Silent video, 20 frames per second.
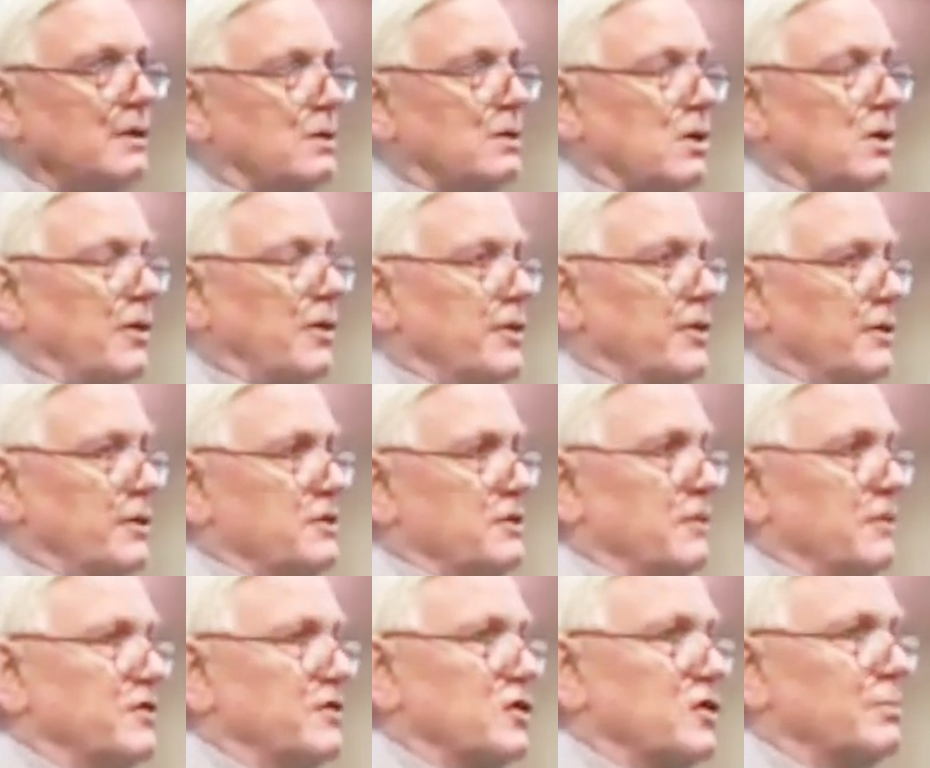called Theories
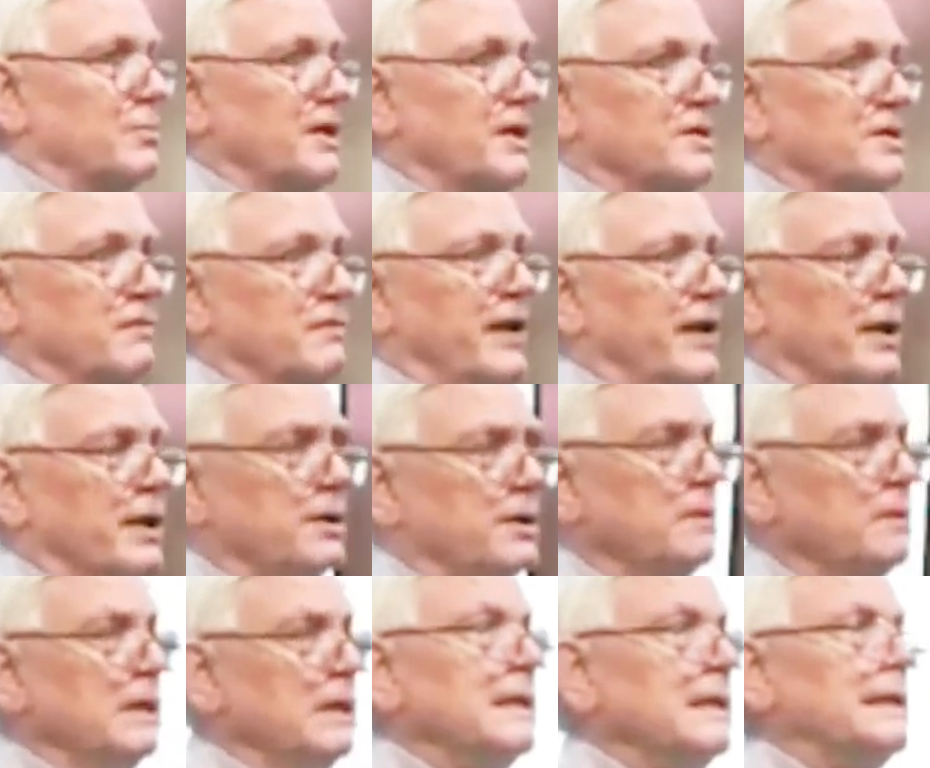of Surplus
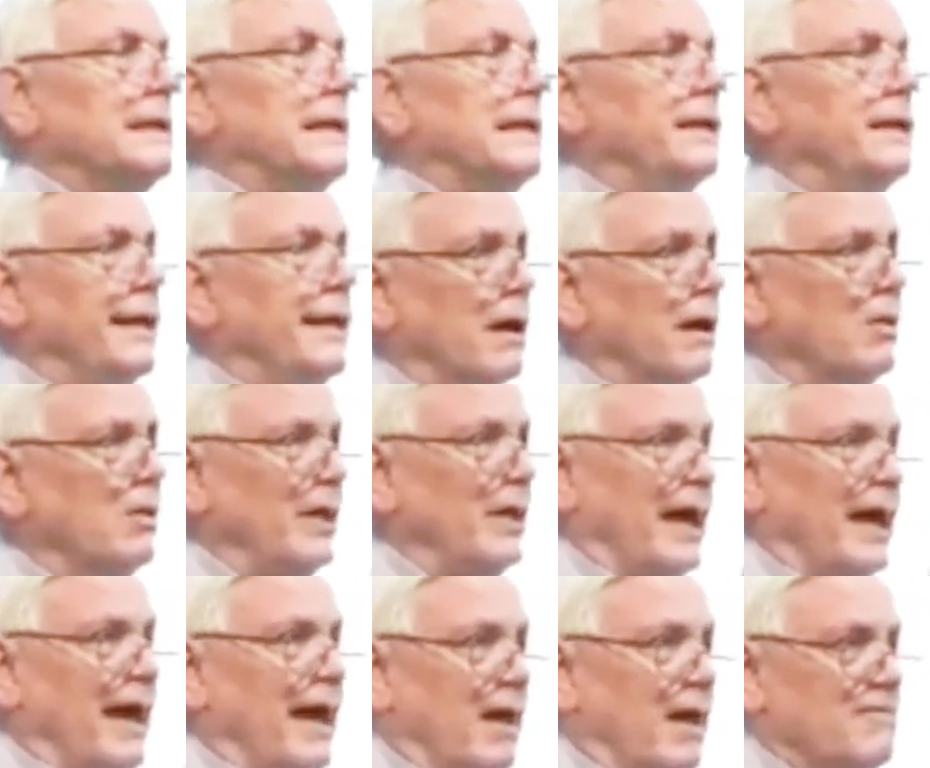Value. And now
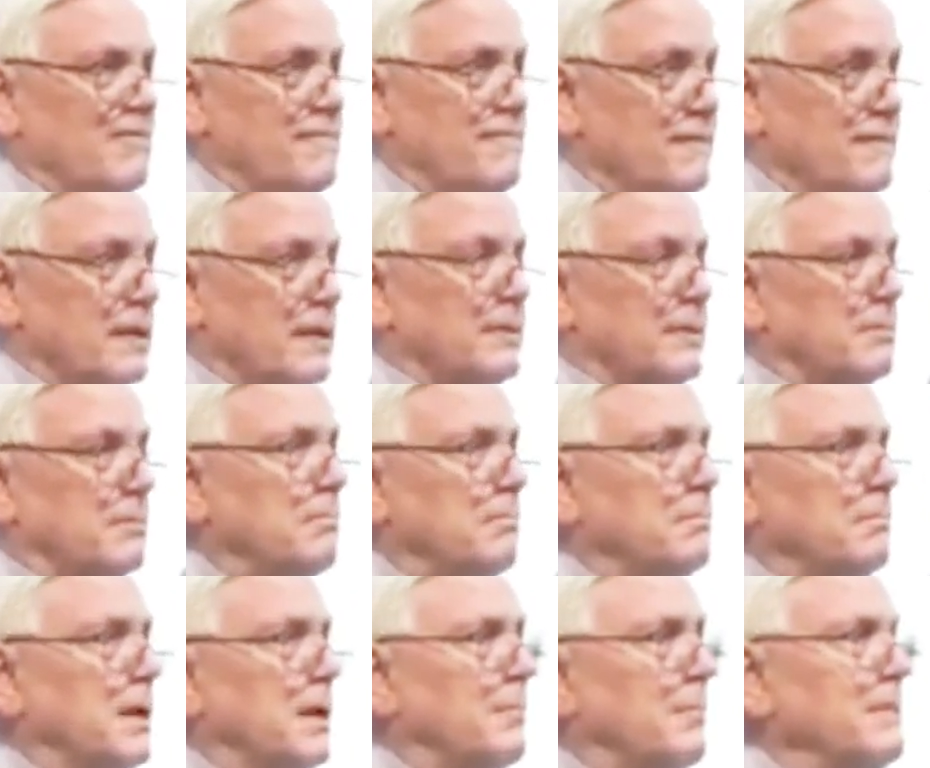we have
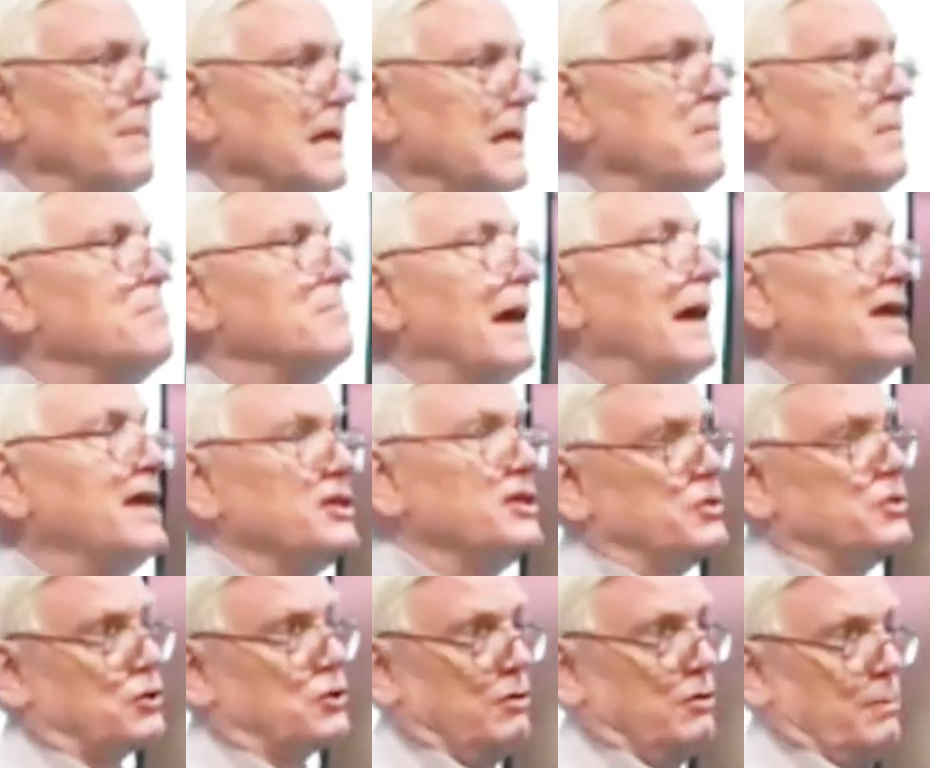many
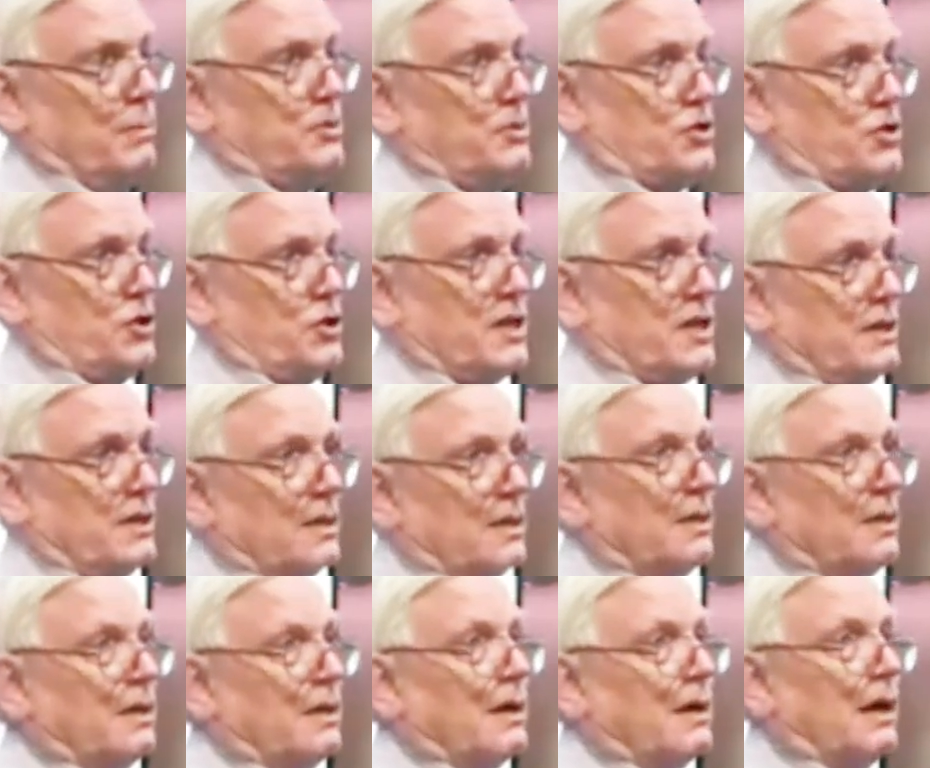manuscripts
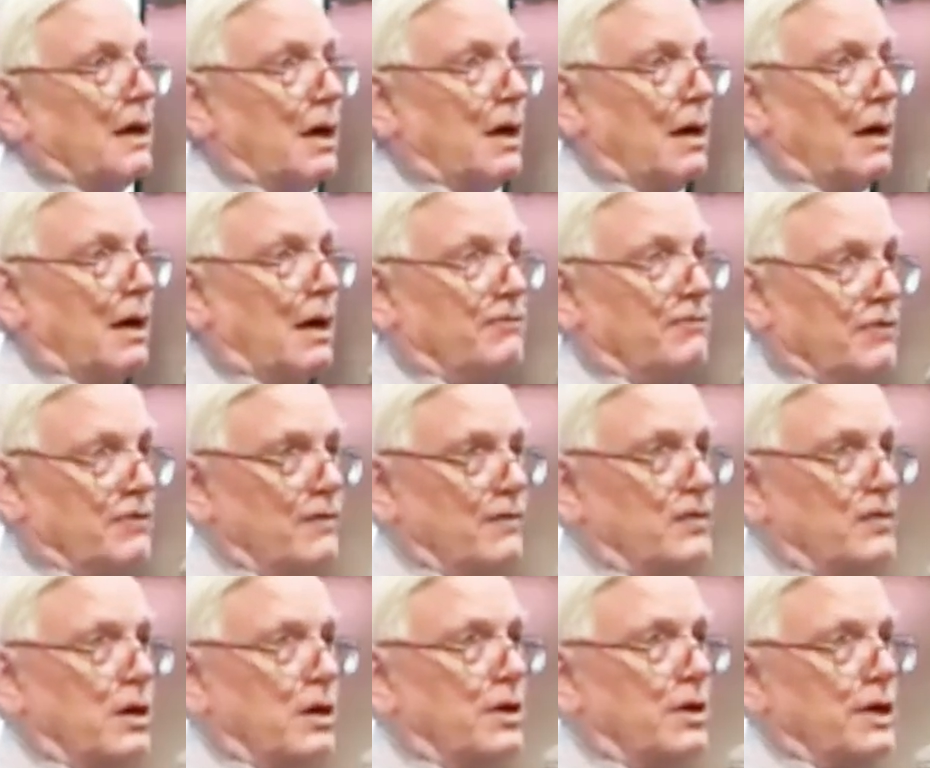of the
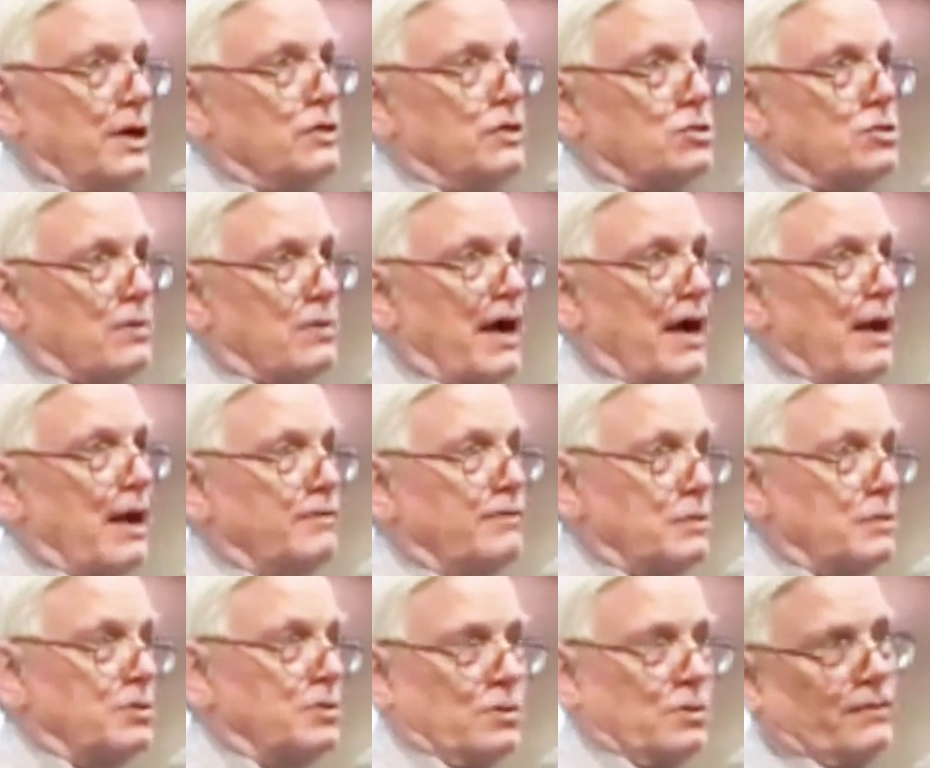various
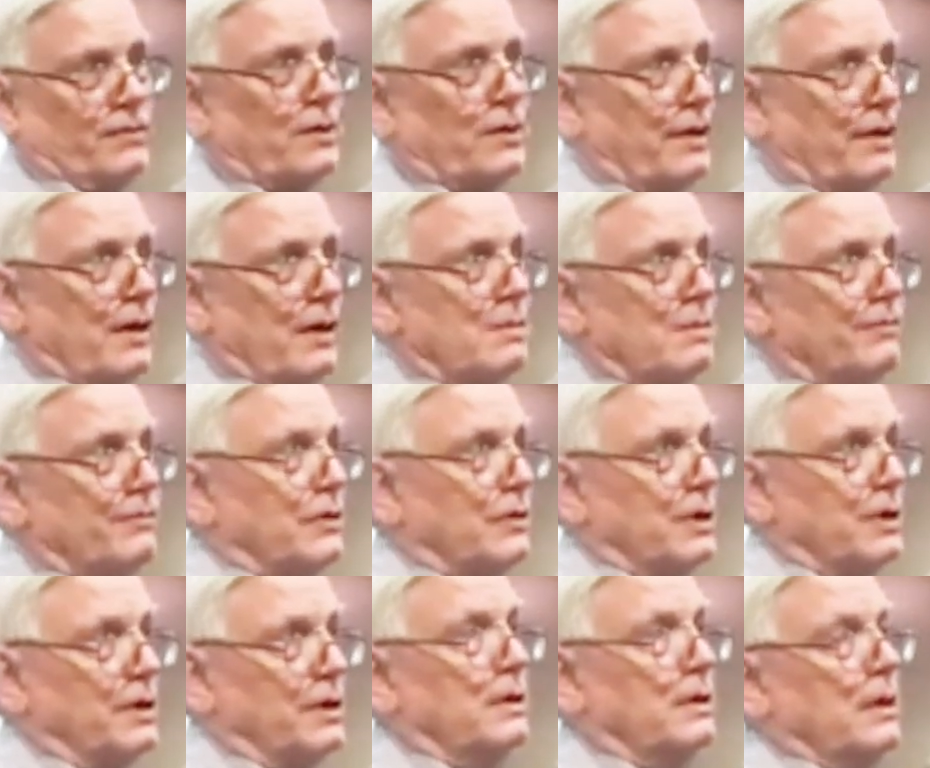drafts, which are very
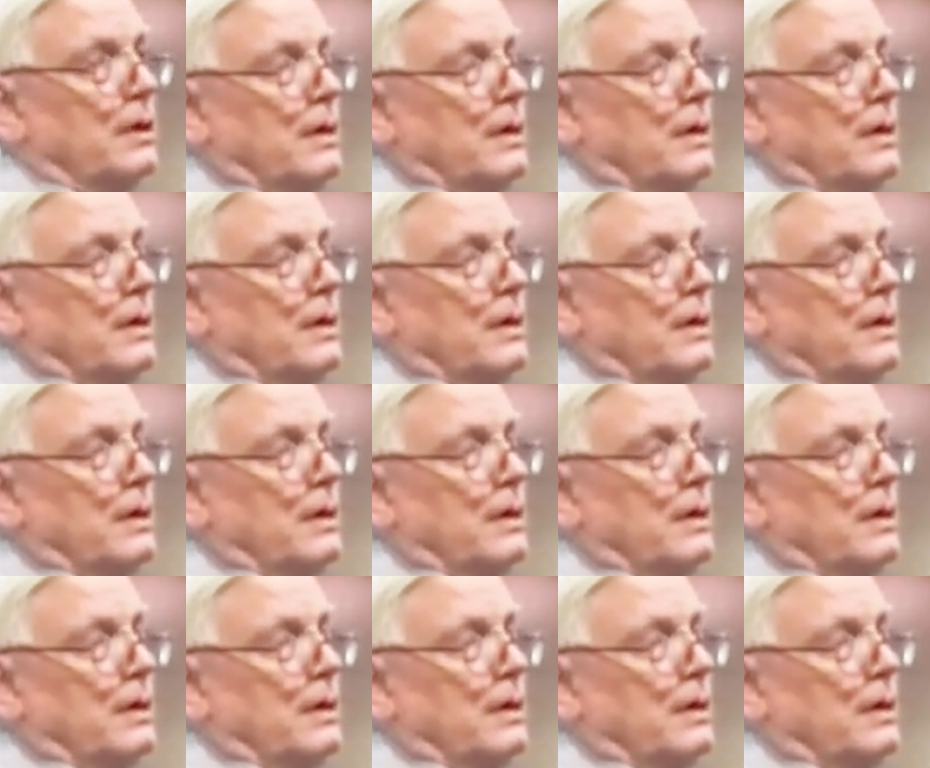helpful in